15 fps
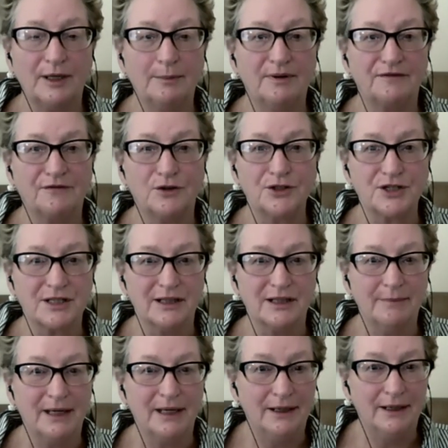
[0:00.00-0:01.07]
But first, let
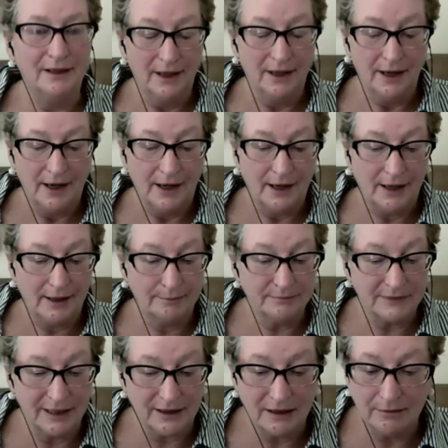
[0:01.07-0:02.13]
me
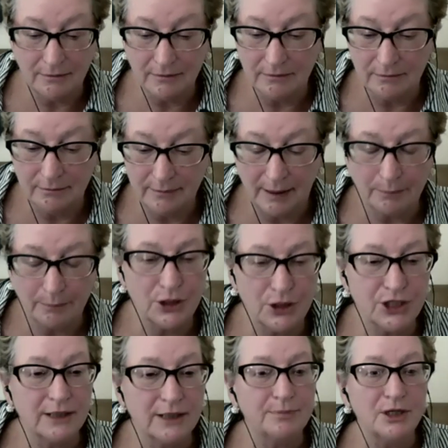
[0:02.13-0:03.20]
let the
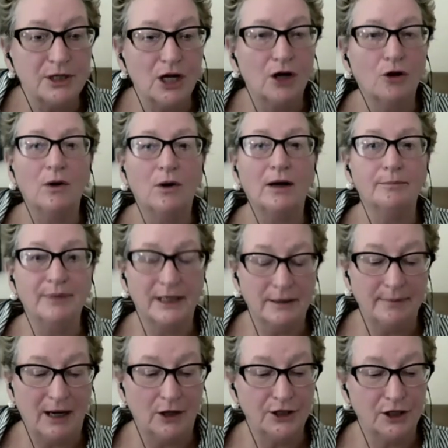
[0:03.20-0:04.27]
membership know a bit
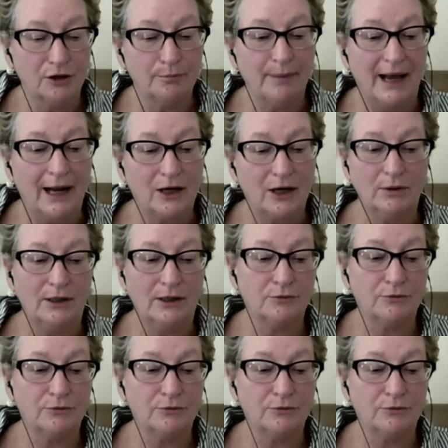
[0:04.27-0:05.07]
about your background.